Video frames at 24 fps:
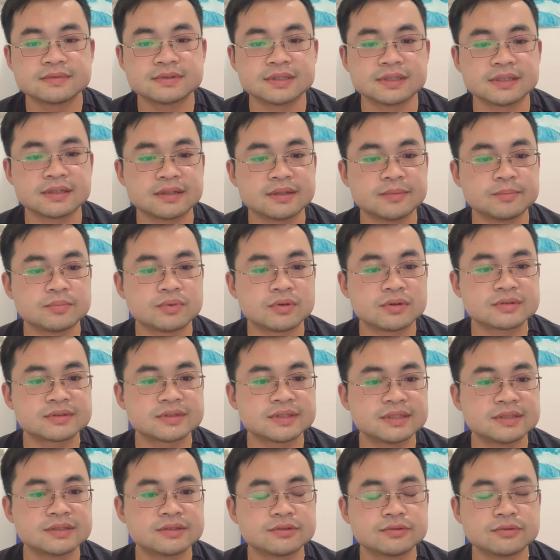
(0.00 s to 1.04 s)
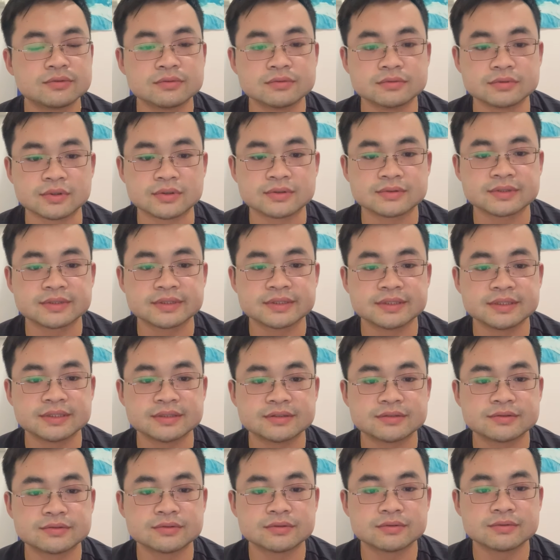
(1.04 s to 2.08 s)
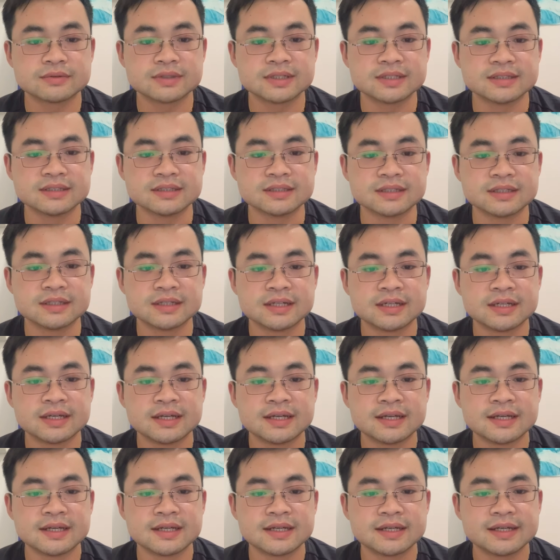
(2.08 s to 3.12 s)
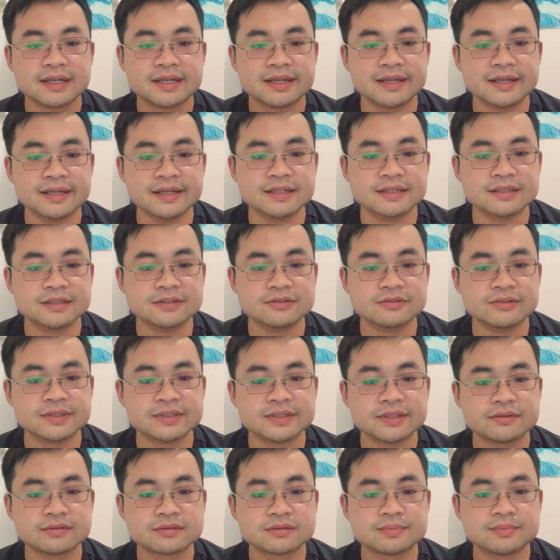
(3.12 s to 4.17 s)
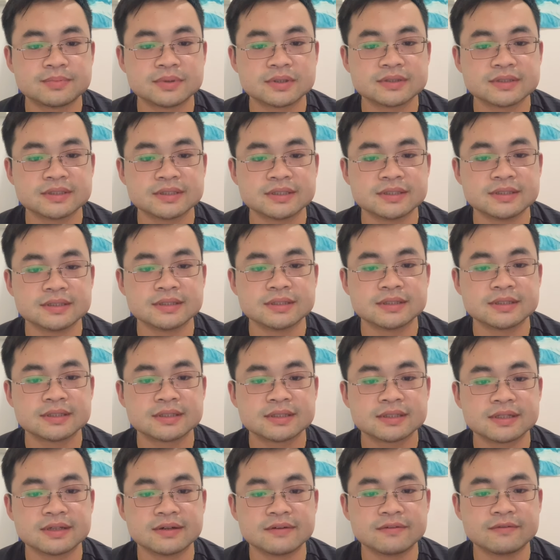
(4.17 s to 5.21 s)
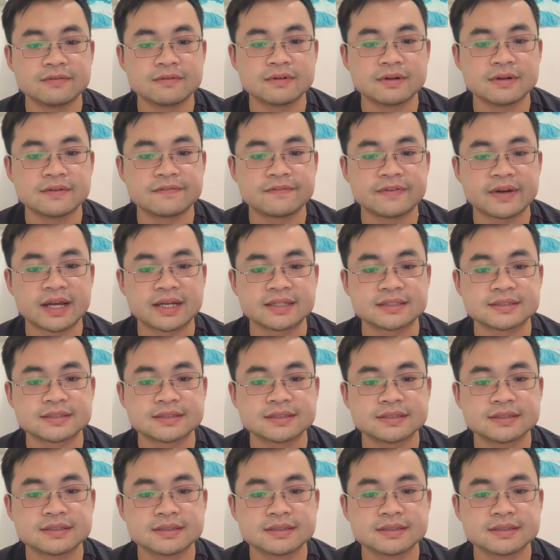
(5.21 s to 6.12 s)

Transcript: the important role of the insulin in reduced body fat.